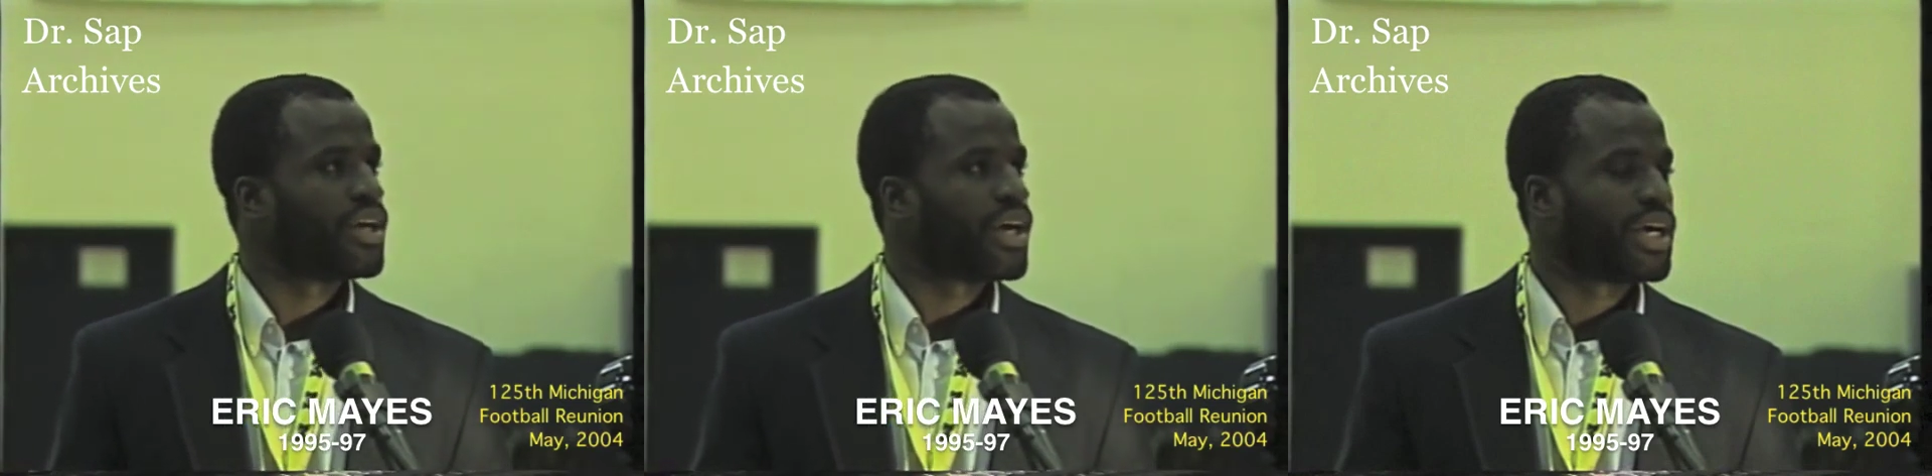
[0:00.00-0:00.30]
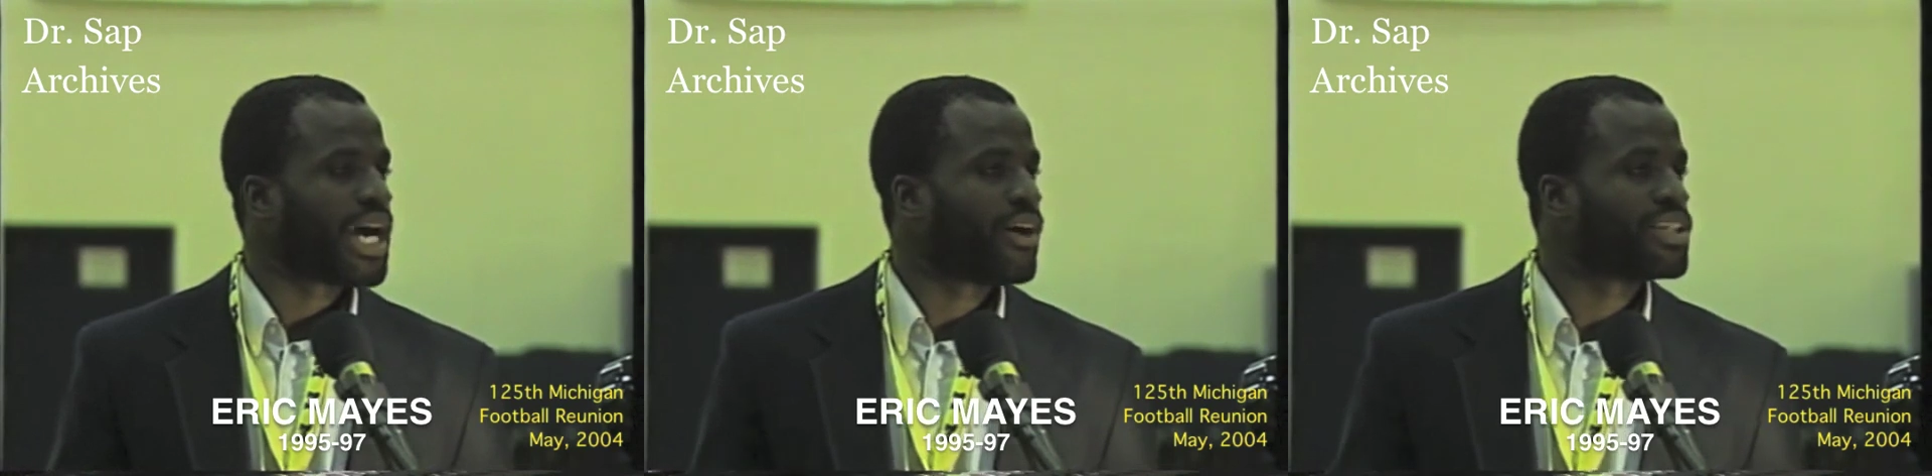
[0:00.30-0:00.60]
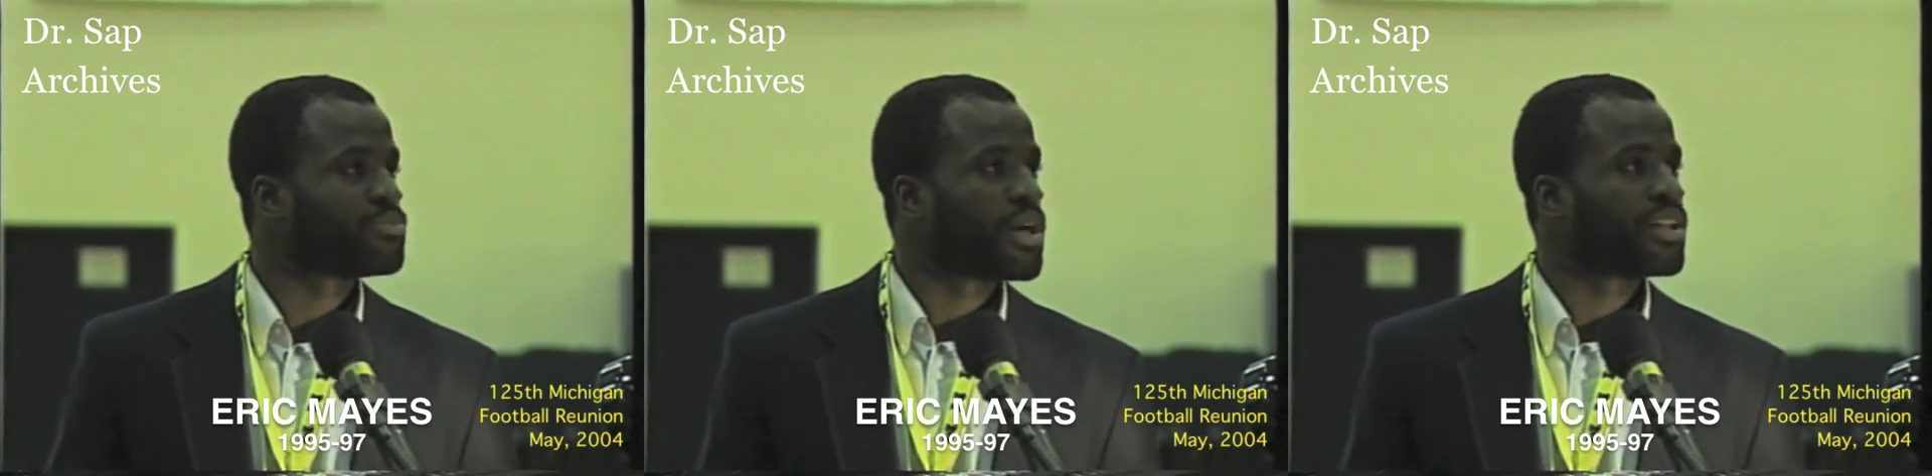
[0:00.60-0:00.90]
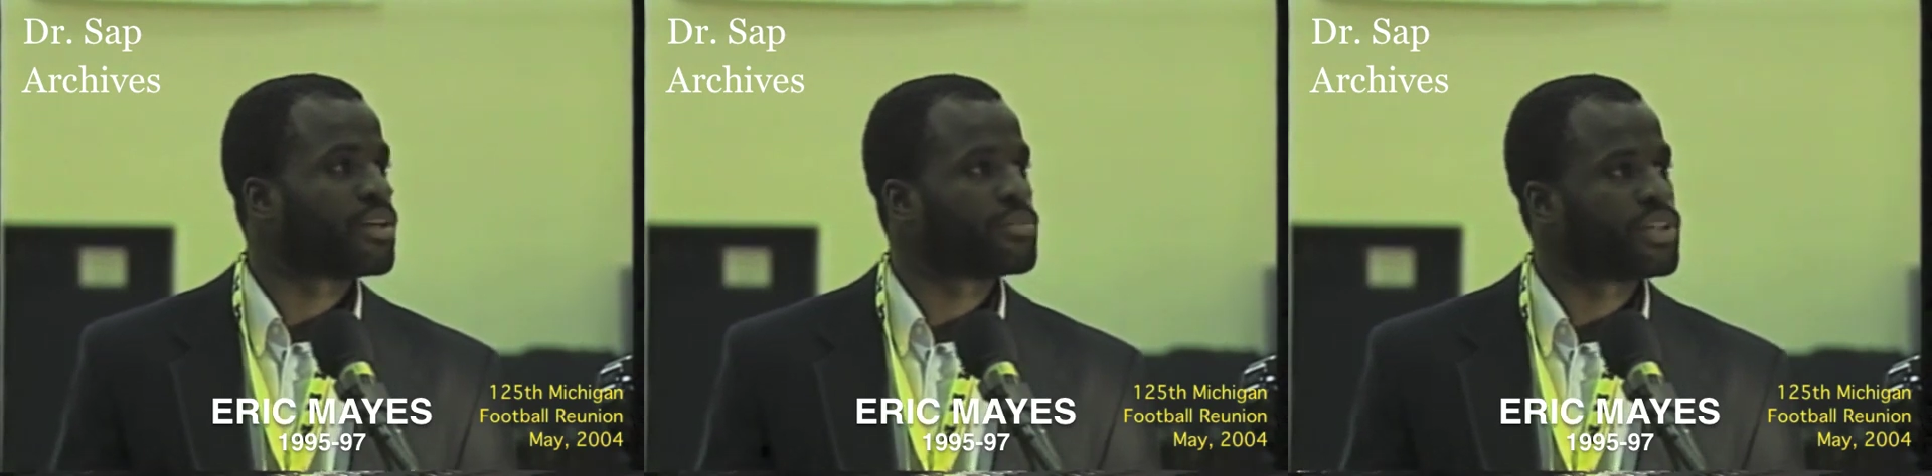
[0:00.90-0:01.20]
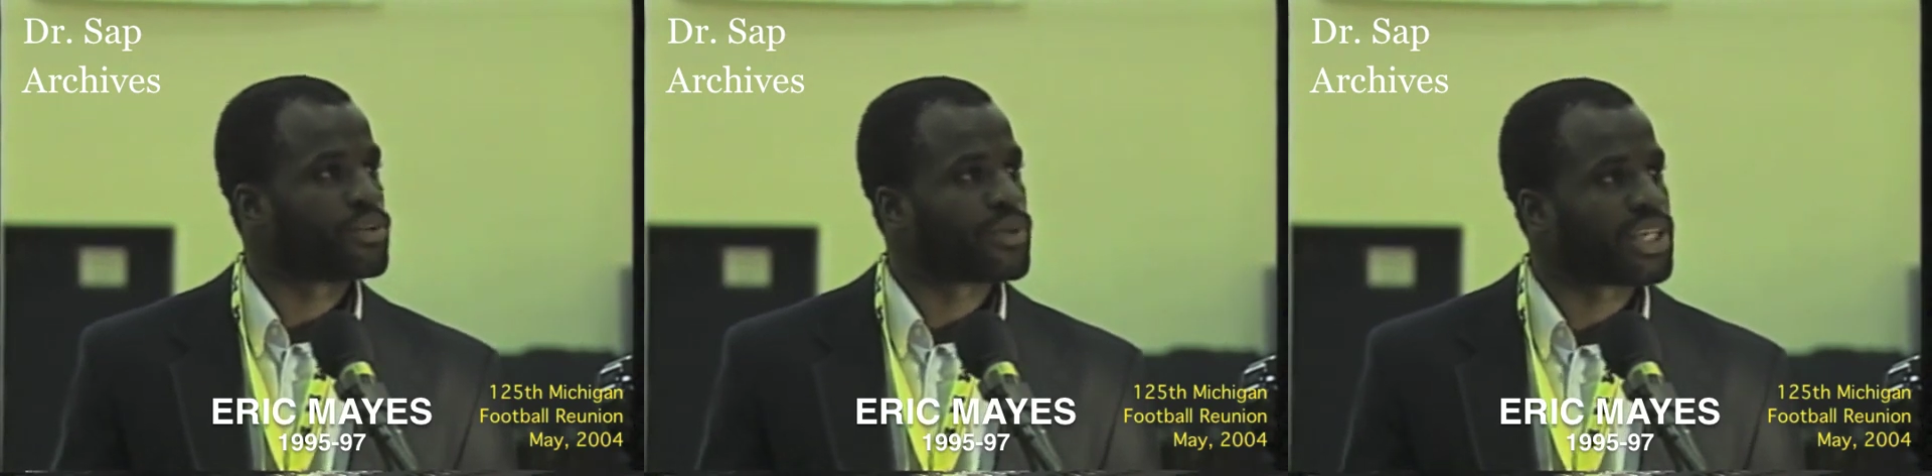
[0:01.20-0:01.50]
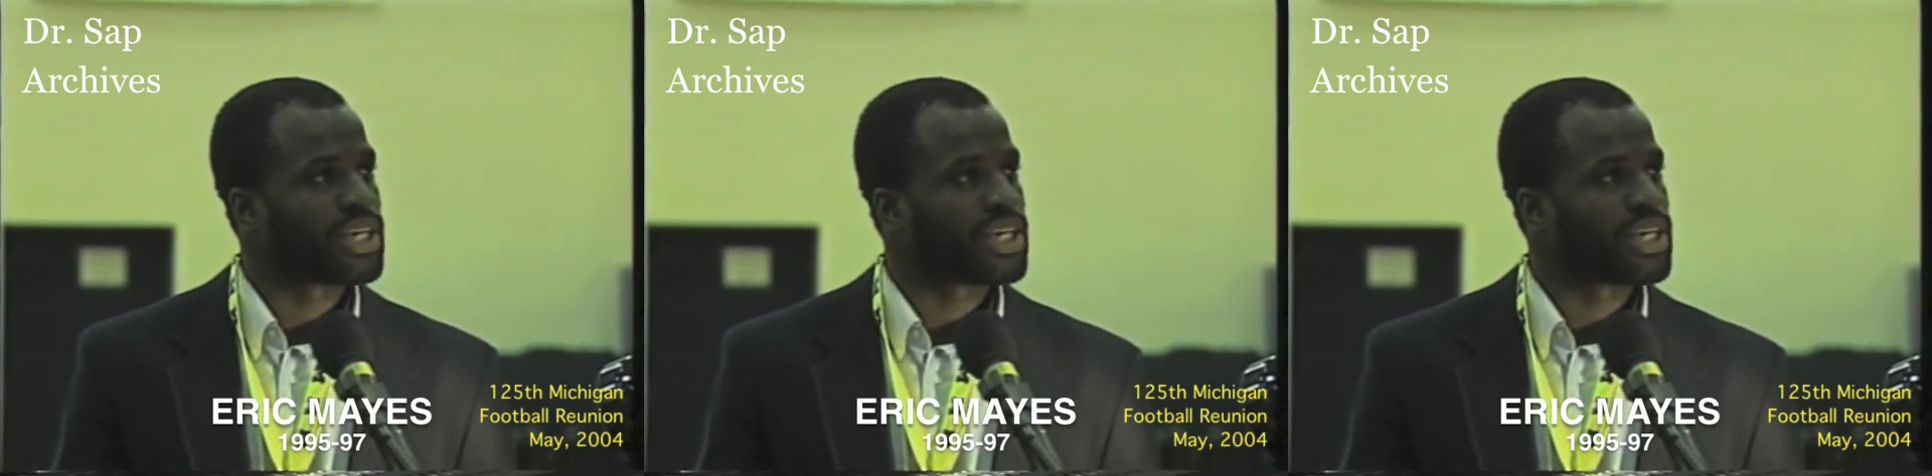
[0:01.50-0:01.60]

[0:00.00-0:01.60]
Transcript: and how his mother them couldn't really